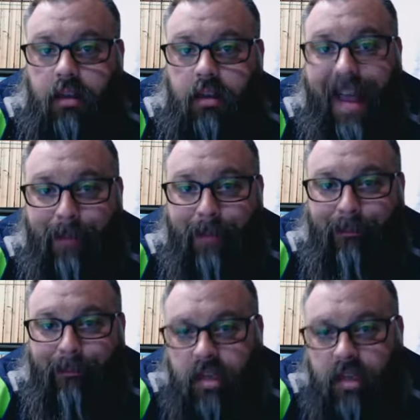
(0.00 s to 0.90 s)

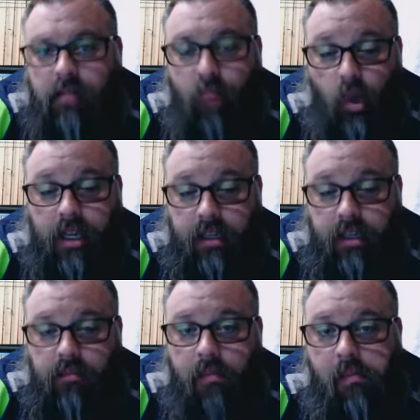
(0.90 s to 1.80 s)

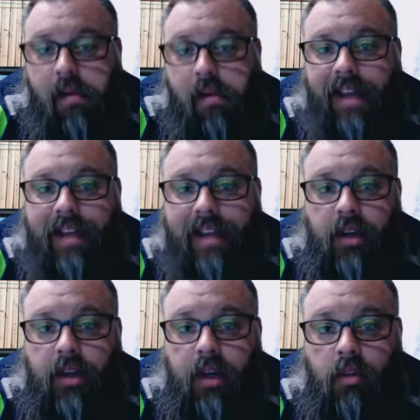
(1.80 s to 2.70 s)

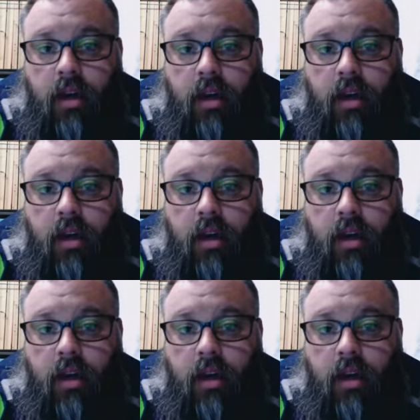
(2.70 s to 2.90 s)
mmorgan@lapwai.org,